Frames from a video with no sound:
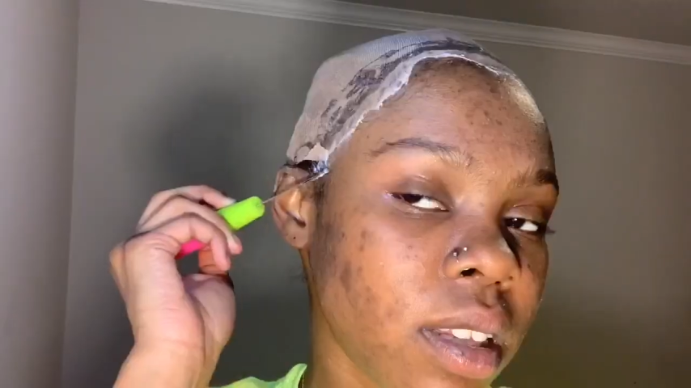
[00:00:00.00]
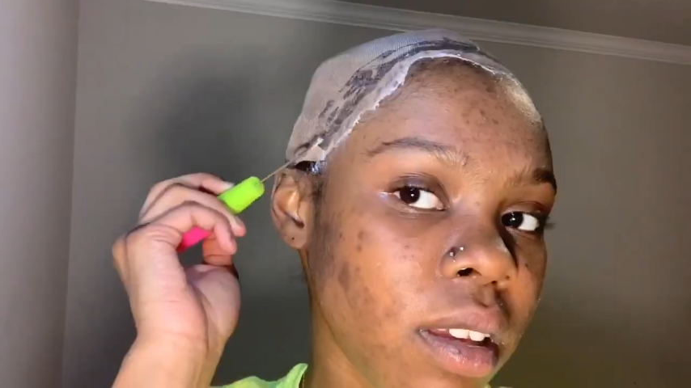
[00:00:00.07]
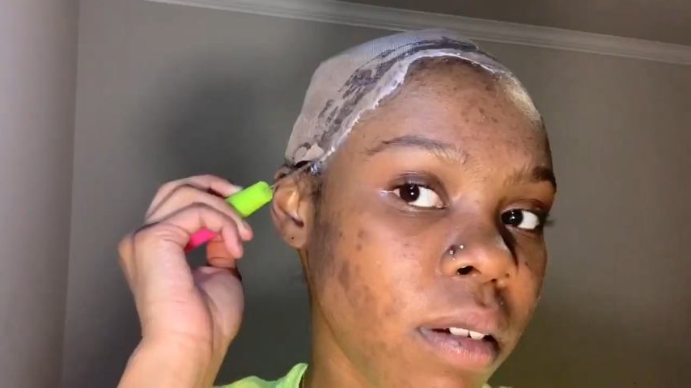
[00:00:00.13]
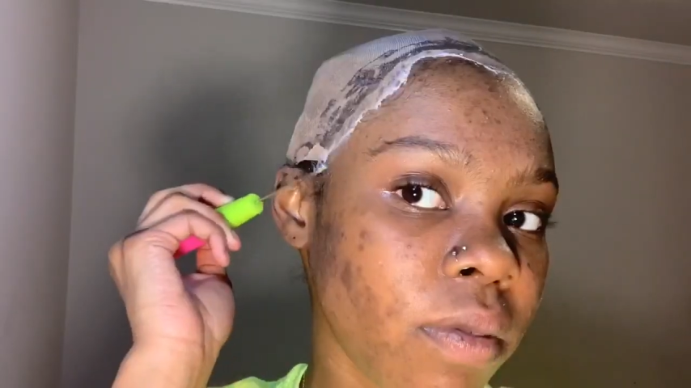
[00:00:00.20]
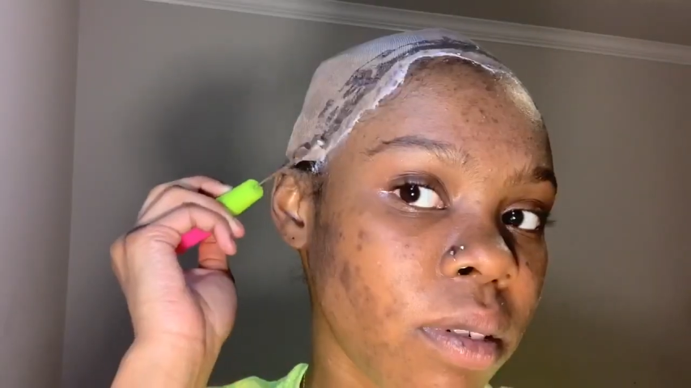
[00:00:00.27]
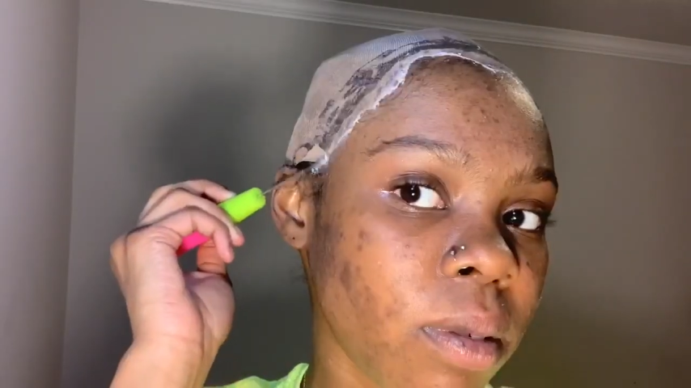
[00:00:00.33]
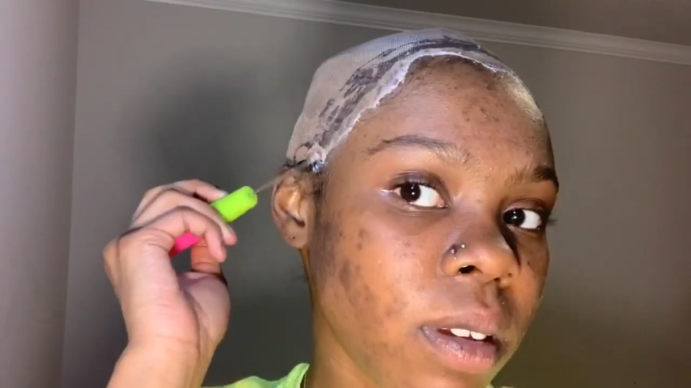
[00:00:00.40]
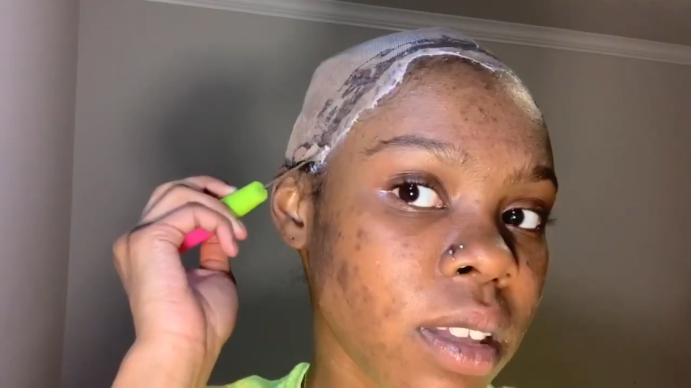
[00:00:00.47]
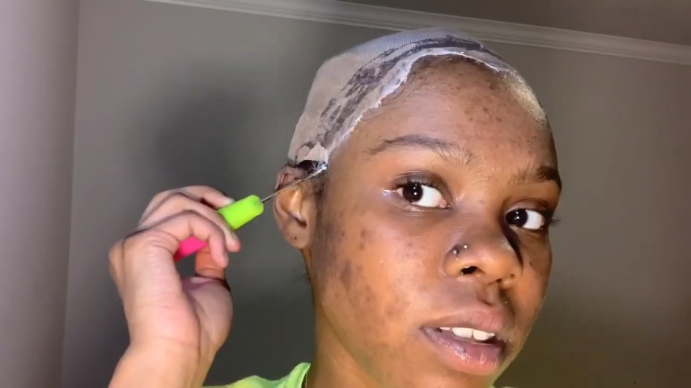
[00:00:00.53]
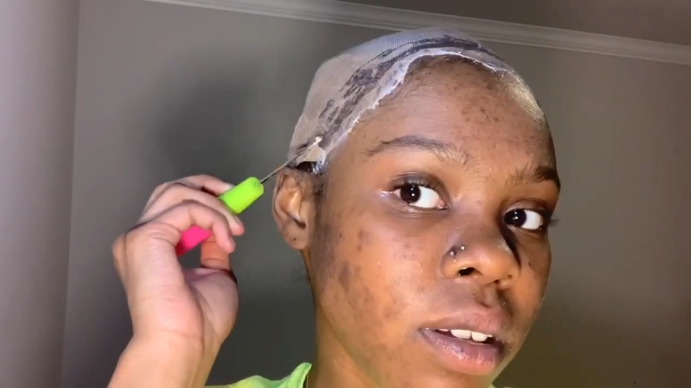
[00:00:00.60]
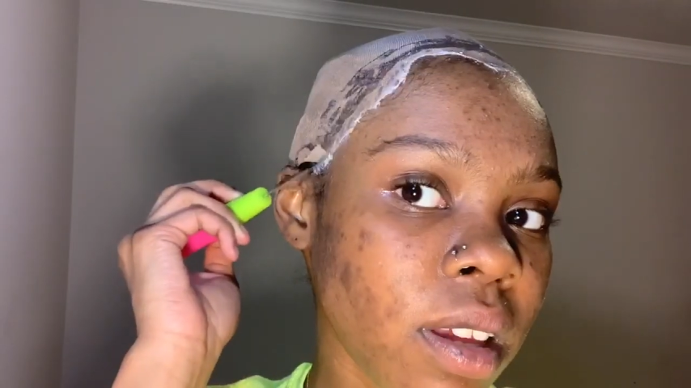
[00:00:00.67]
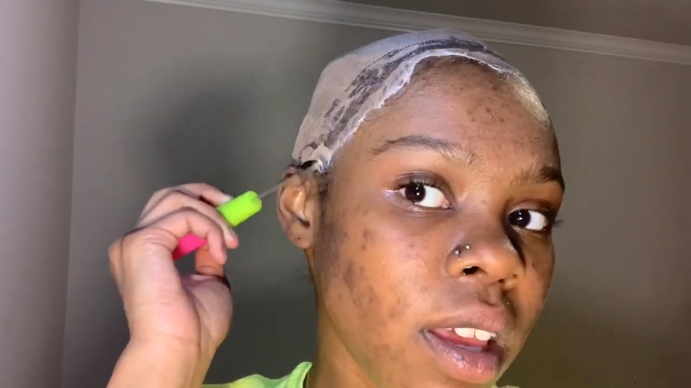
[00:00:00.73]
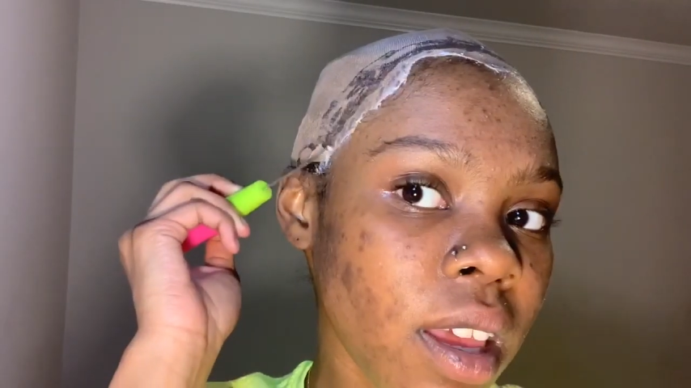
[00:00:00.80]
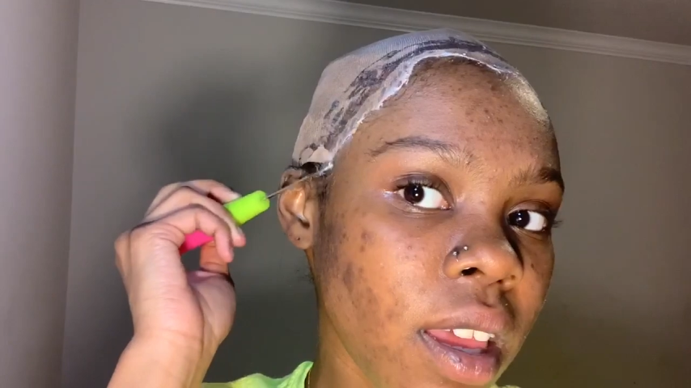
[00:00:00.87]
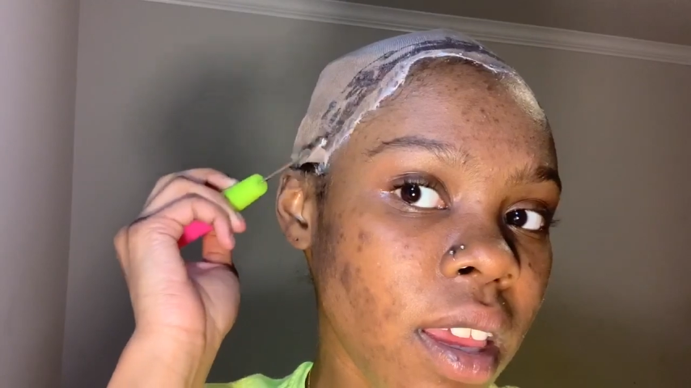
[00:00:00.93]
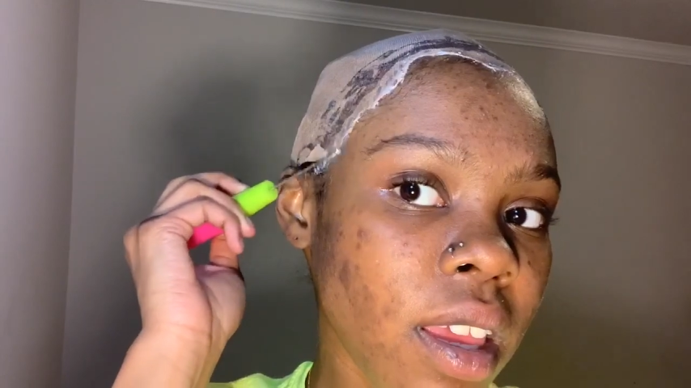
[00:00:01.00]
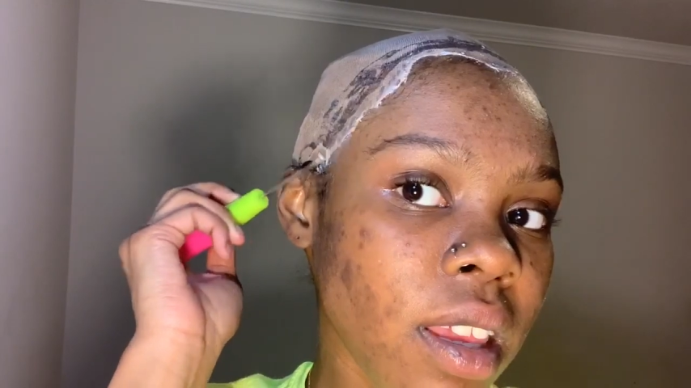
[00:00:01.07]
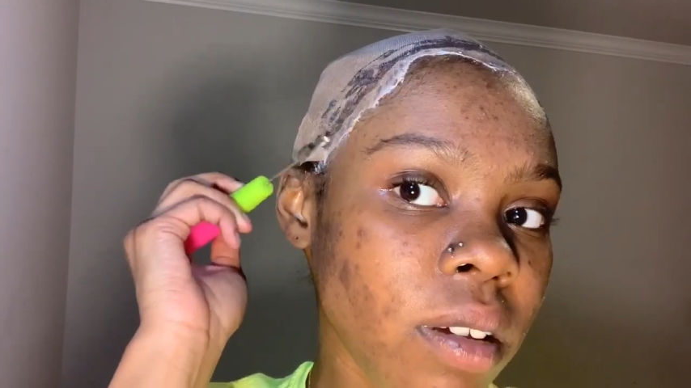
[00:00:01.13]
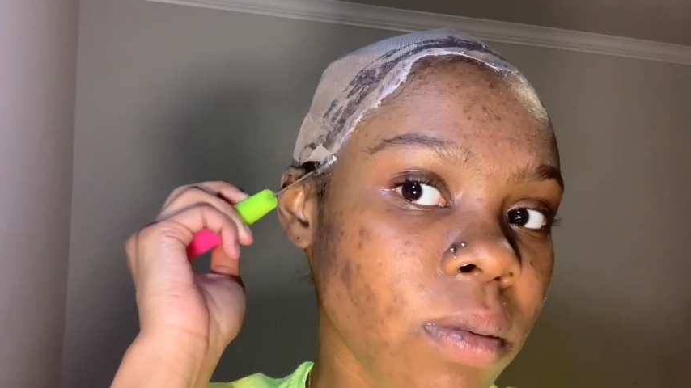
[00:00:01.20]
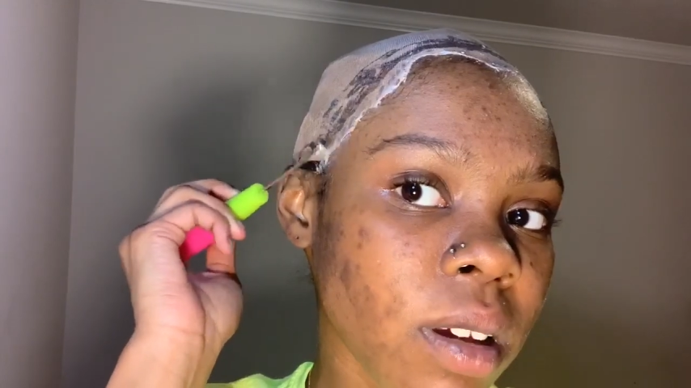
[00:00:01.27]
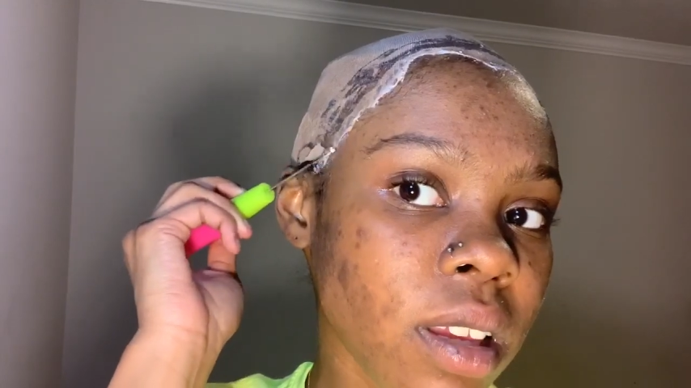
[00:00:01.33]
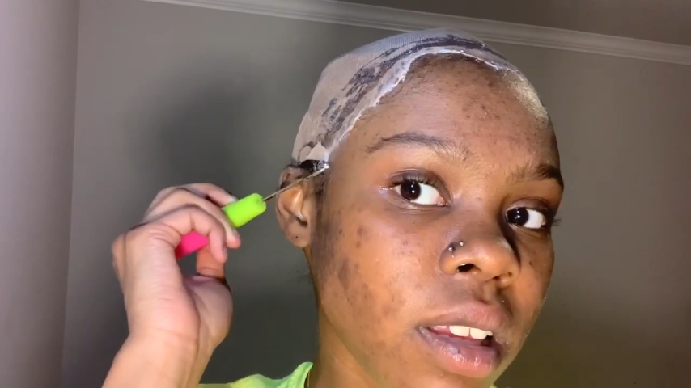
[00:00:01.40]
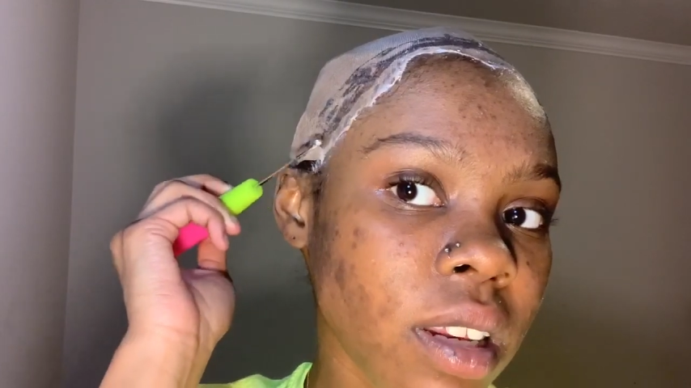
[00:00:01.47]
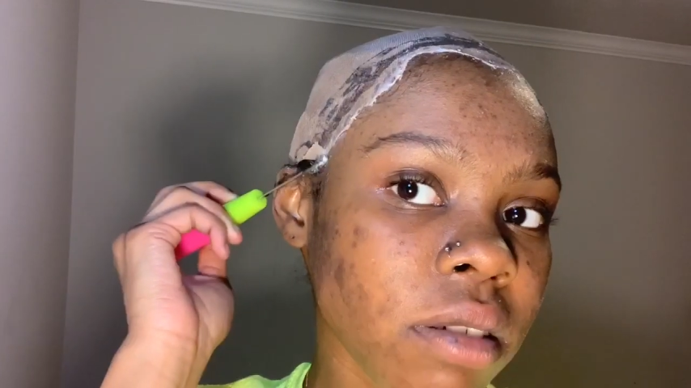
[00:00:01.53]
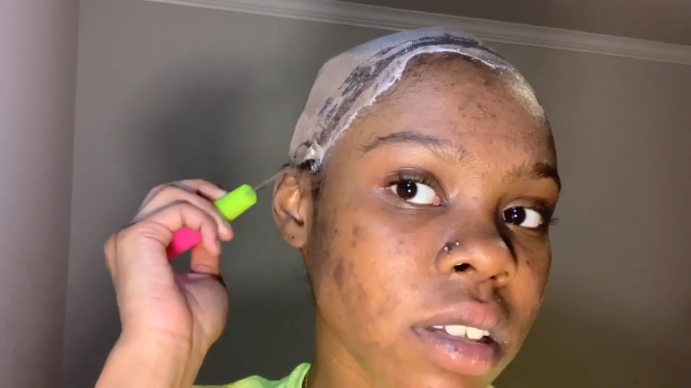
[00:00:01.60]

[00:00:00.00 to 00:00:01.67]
to prevent rolling the cap back